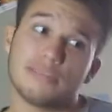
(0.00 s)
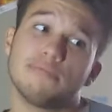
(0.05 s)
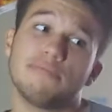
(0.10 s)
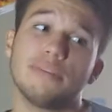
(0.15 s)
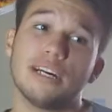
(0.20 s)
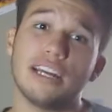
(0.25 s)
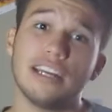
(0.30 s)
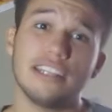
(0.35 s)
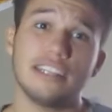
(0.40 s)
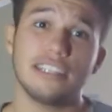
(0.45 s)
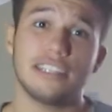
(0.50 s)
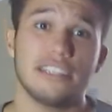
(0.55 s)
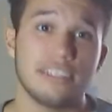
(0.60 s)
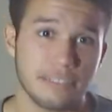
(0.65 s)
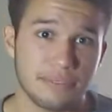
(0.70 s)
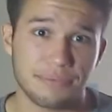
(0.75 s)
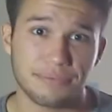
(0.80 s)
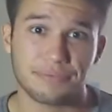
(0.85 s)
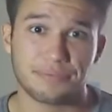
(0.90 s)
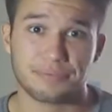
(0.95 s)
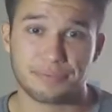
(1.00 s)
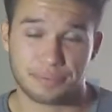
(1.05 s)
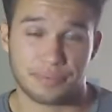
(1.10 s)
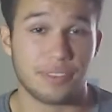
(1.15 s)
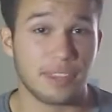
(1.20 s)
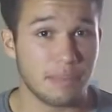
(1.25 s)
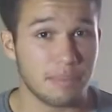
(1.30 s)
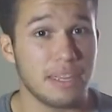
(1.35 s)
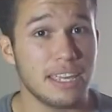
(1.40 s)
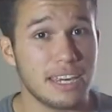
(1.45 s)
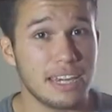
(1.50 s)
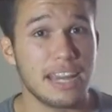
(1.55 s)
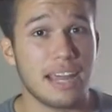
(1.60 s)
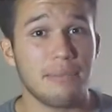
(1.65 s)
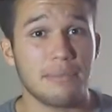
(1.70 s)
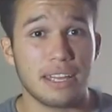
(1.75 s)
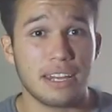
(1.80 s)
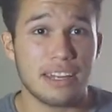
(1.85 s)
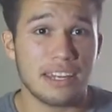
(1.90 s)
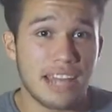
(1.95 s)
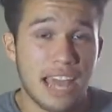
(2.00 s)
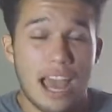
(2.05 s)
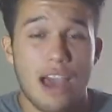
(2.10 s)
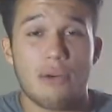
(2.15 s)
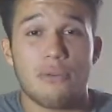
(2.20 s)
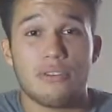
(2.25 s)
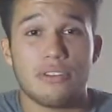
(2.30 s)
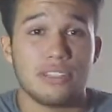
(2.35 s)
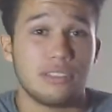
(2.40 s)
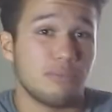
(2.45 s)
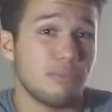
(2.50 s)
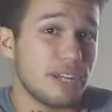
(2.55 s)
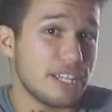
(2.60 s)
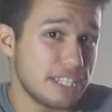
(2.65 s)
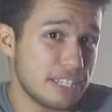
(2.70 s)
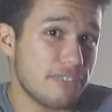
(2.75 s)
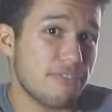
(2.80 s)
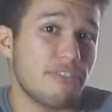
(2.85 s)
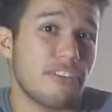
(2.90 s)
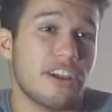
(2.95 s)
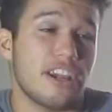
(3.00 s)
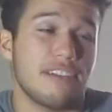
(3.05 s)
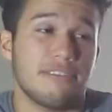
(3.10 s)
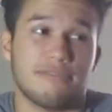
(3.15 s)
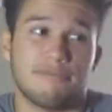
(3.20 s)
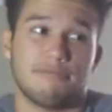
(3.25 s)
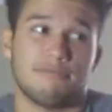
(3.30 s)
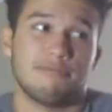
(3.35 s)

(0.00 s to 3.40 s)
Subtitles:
But the meaning I'm getting the owl is way different.